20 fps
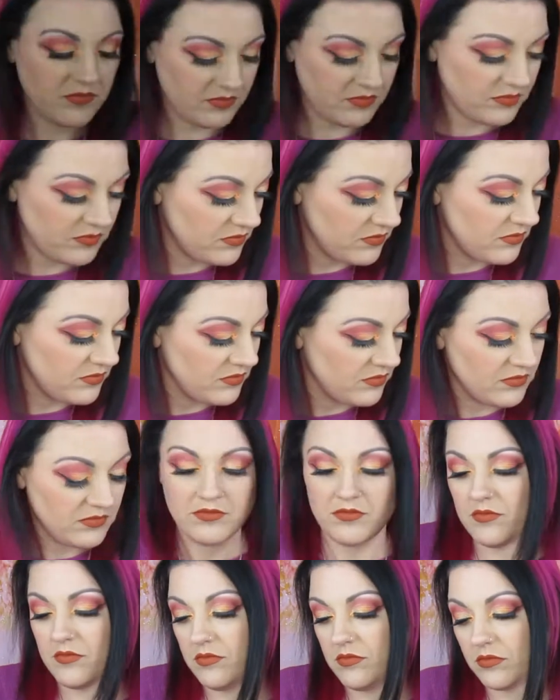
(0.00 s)
other shade. I
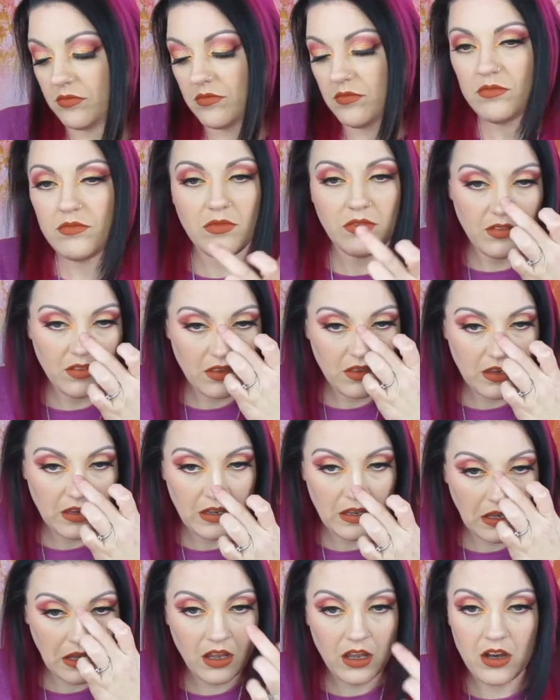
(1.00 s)
don't think these have
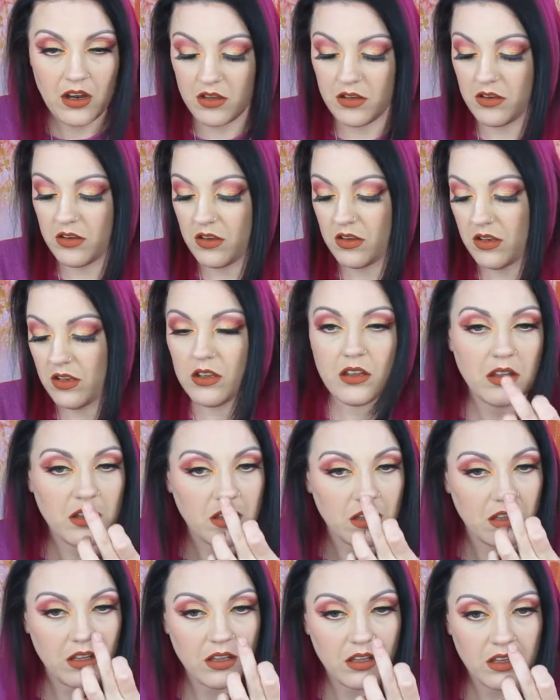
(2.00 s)
shades, but um,
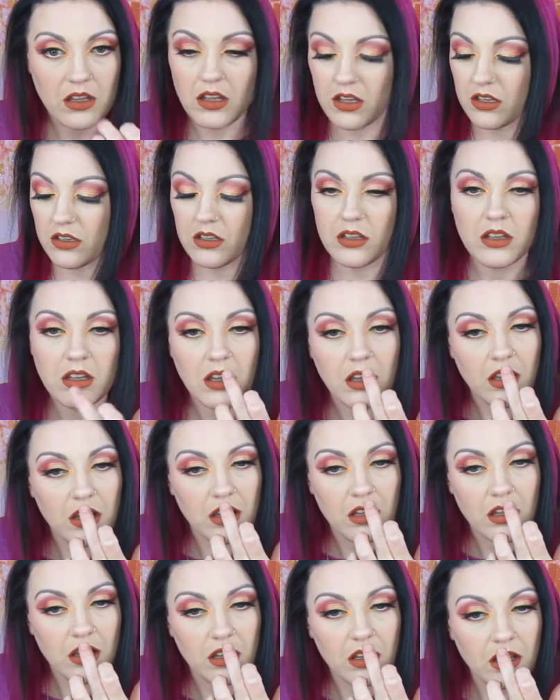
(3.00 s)
yeah, I was
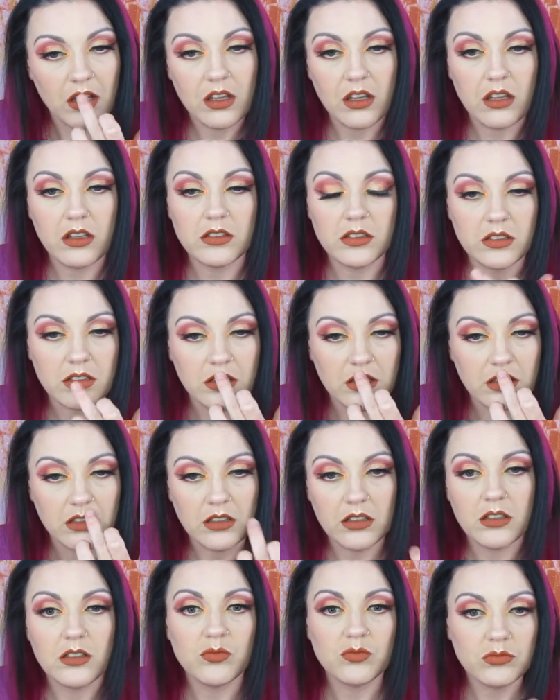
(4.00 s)
highlighting the nose and
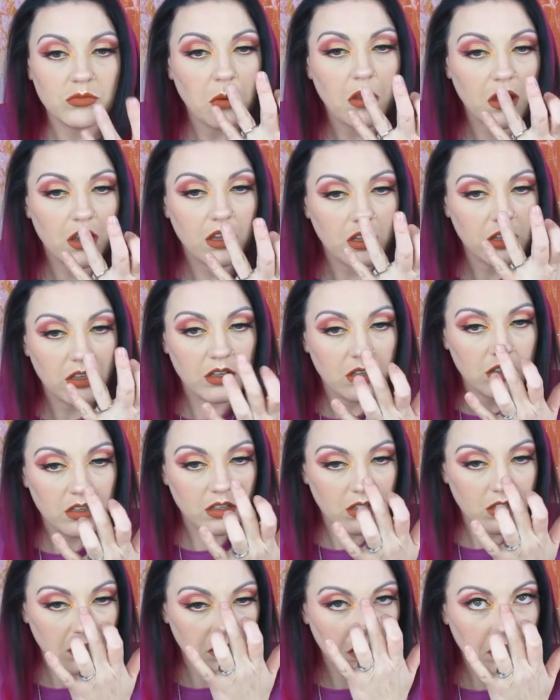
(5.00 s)
the cupid's
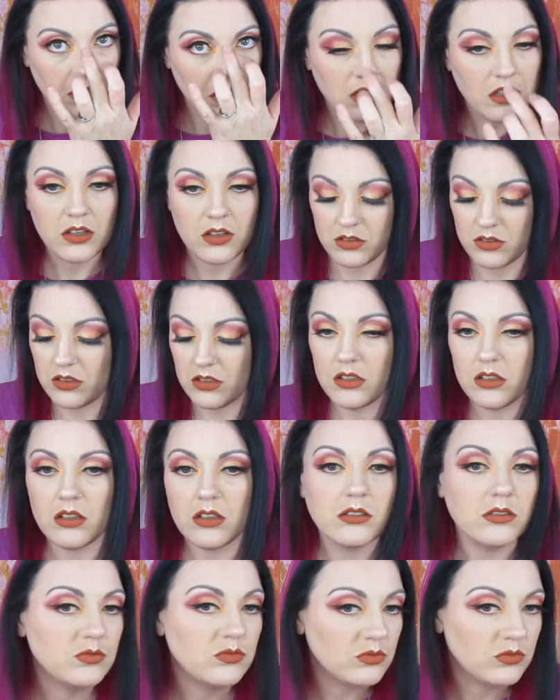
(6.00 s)
bow, all that
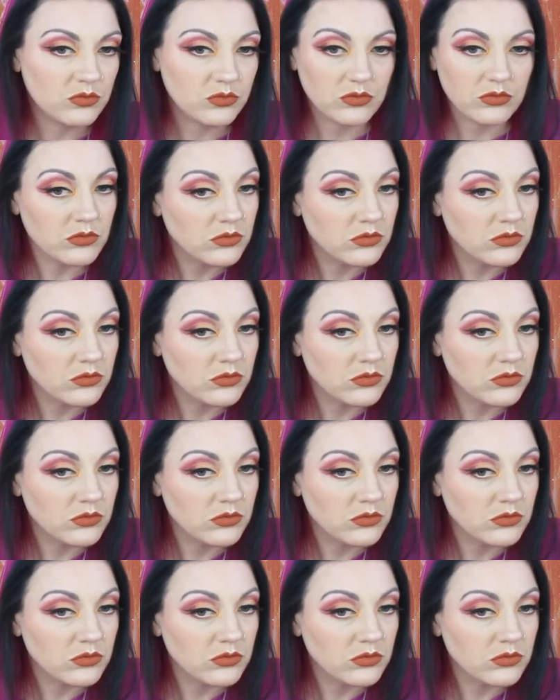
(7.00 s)
good stuff.